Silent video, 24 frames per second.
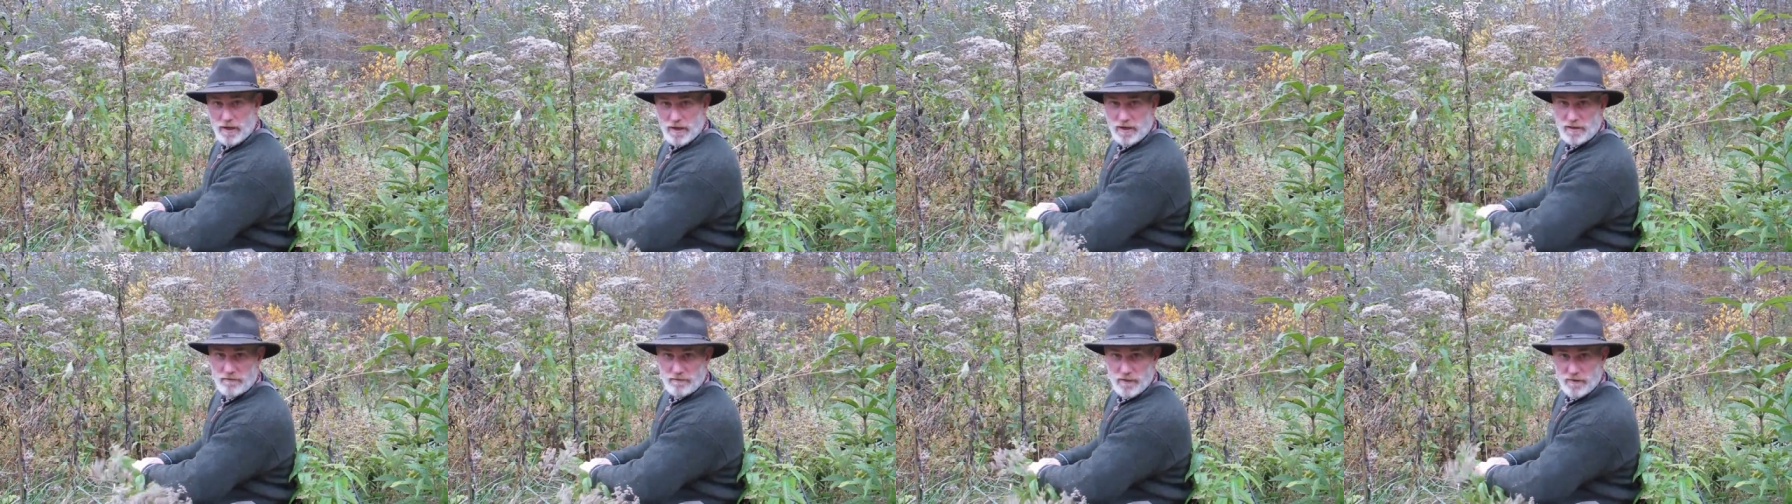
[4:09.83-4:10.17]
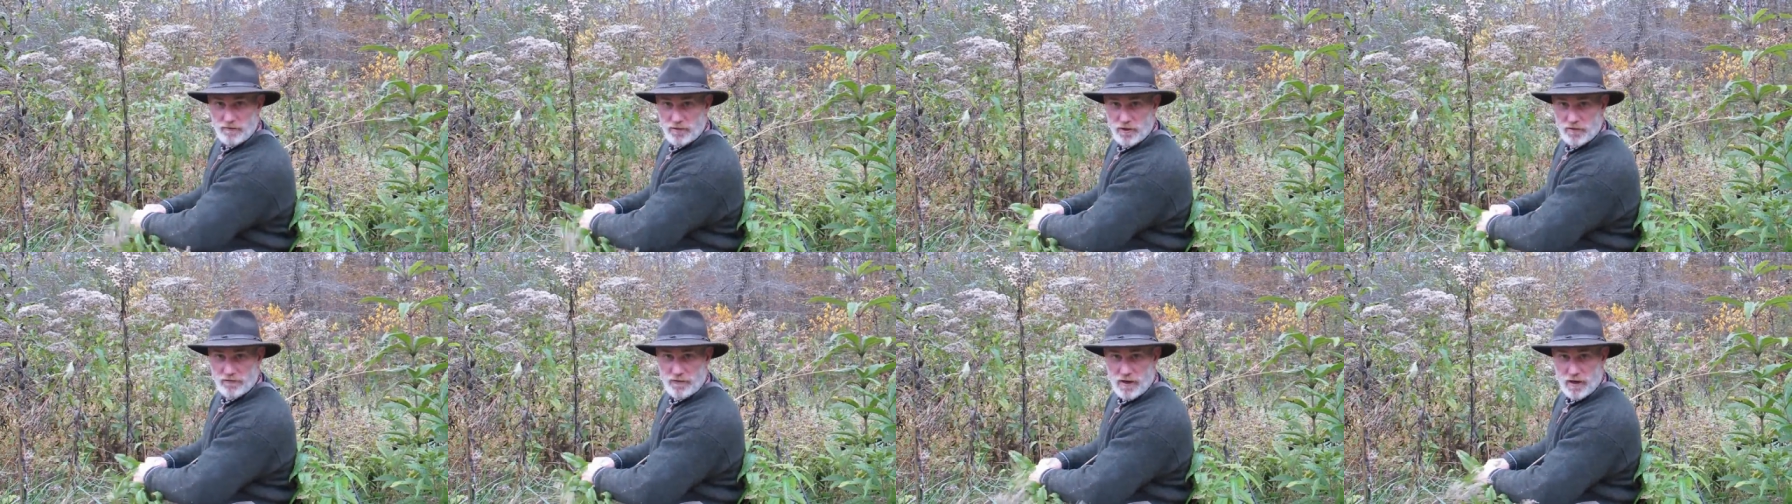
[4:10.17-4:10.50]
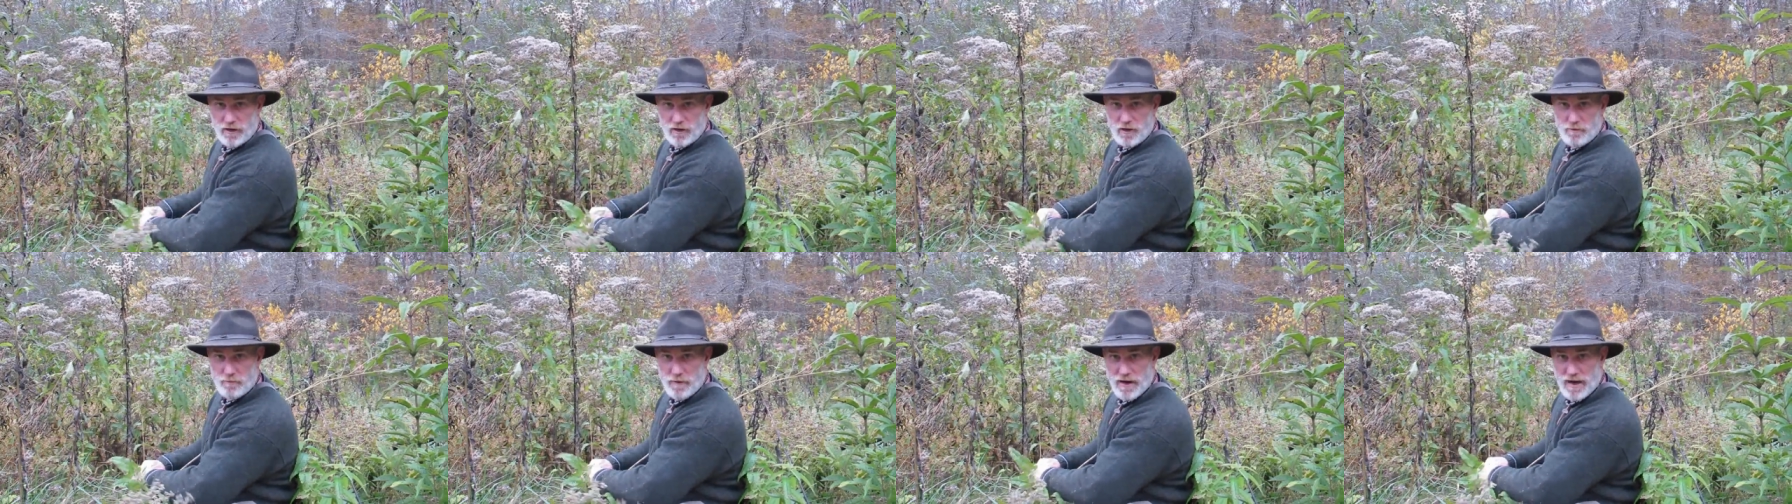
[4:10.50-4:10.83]
eight. If you
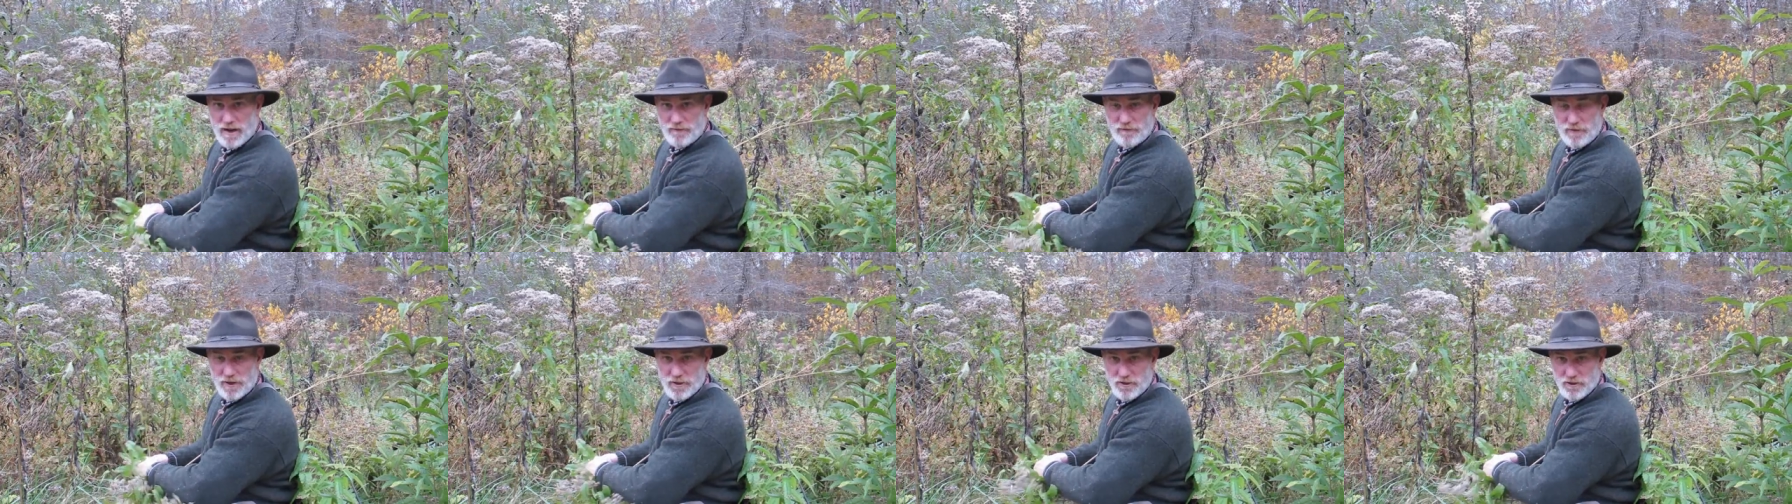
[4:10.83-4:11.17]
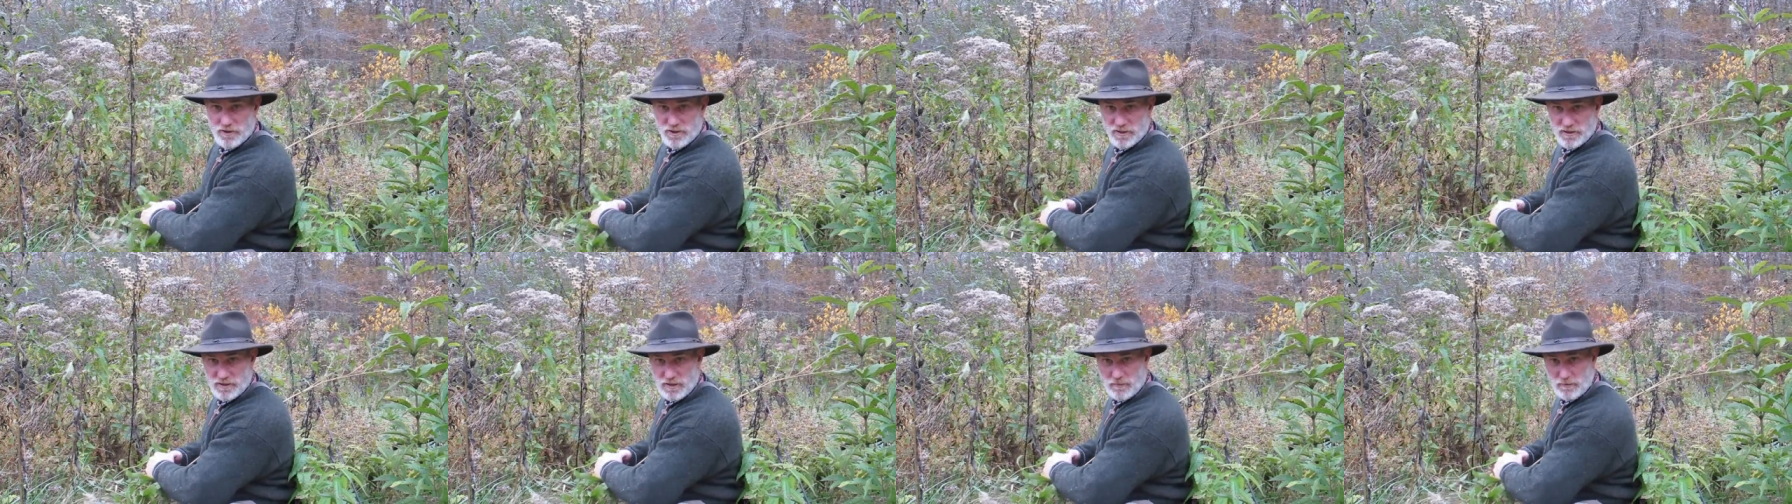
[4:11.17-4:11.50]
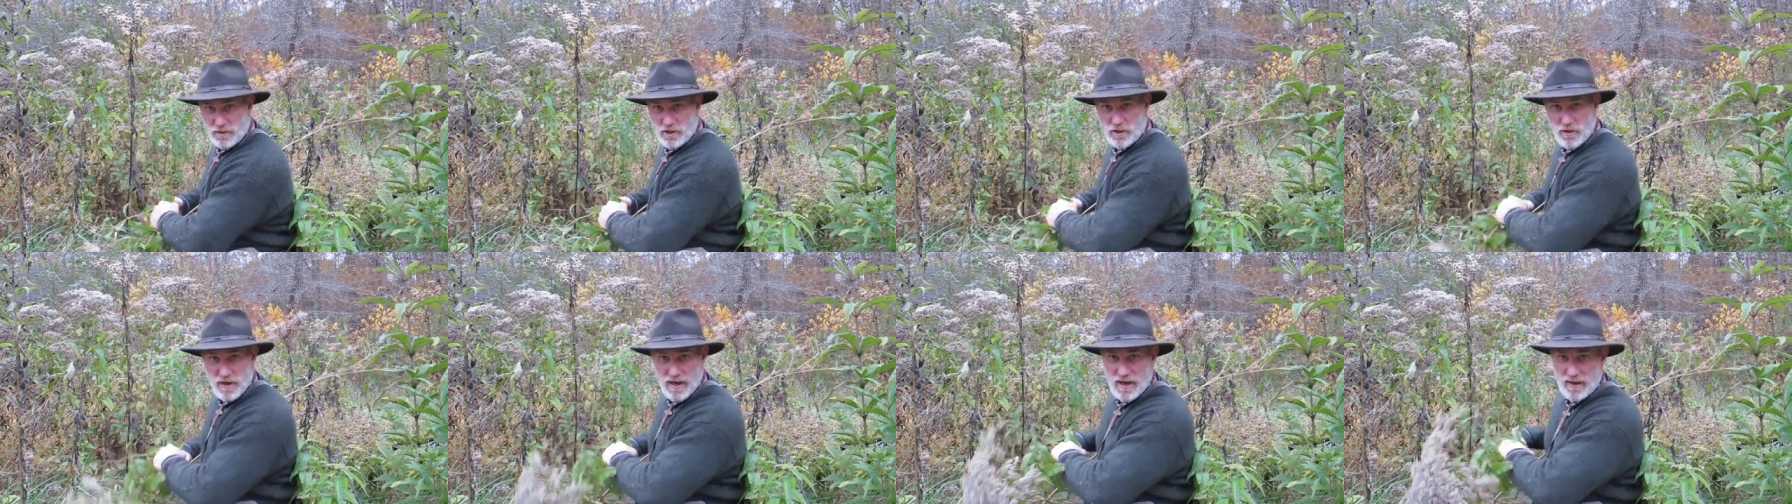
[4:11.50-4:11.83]
follow the Pathfinder system
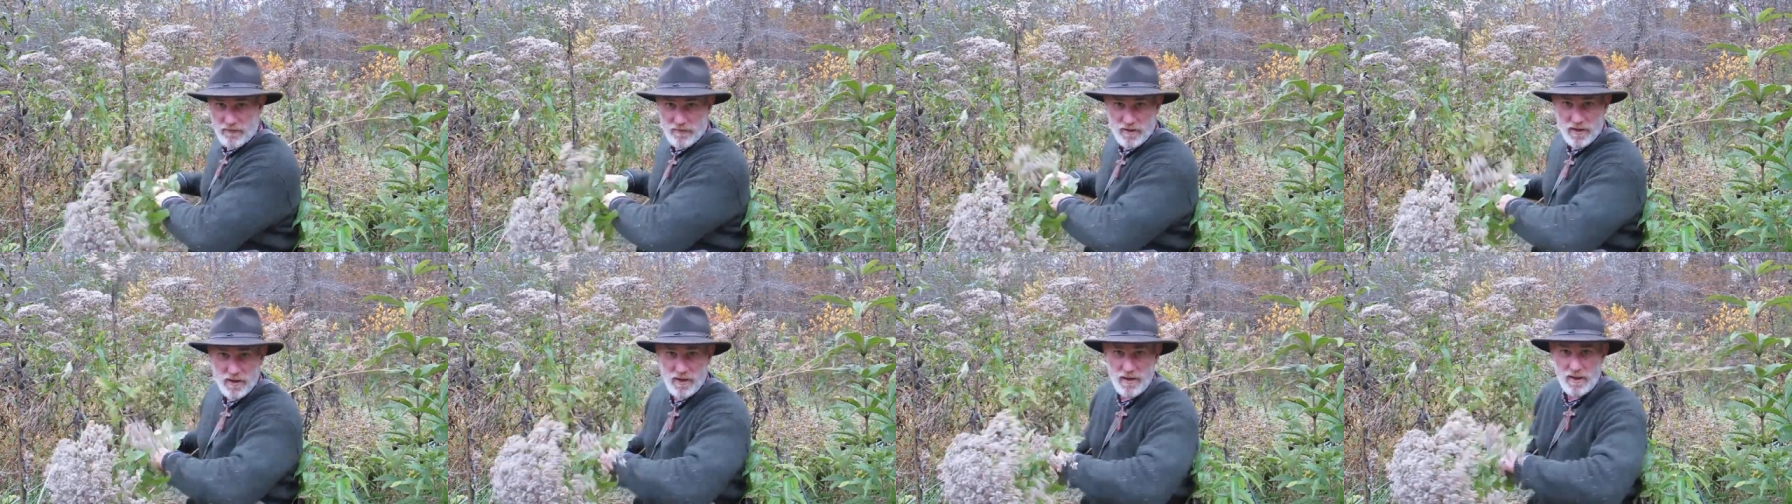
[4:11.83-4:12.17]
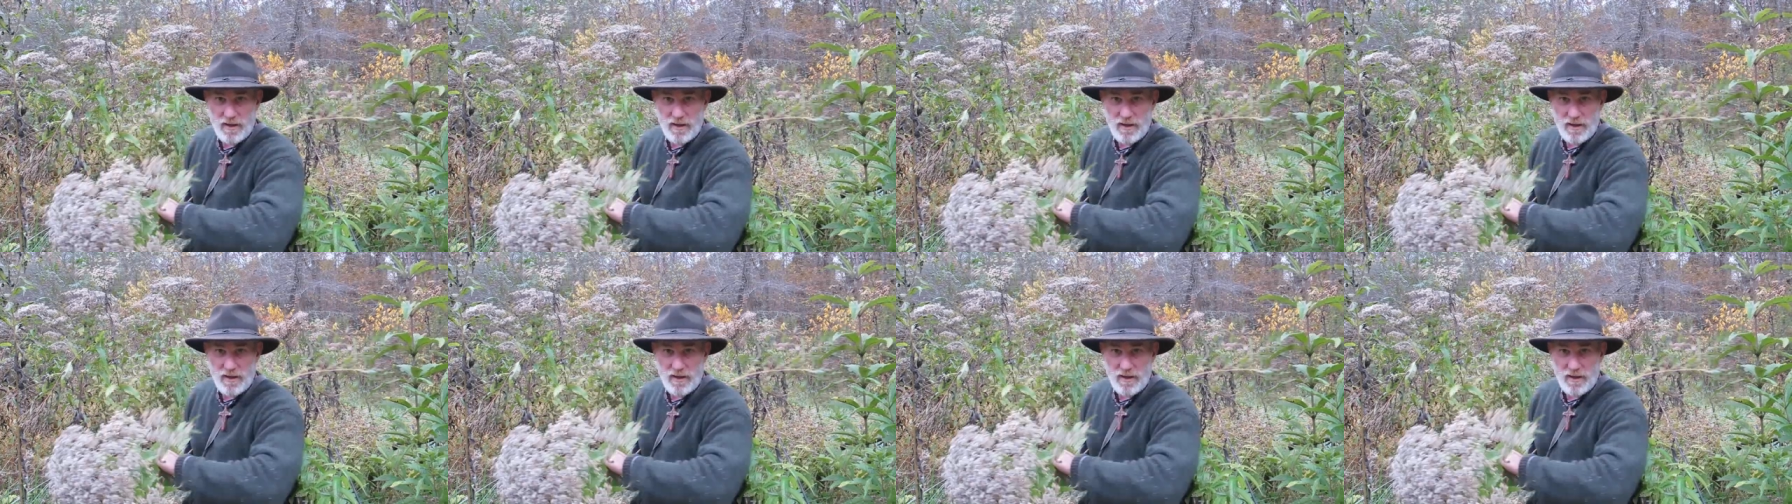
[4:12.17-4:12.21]
and you have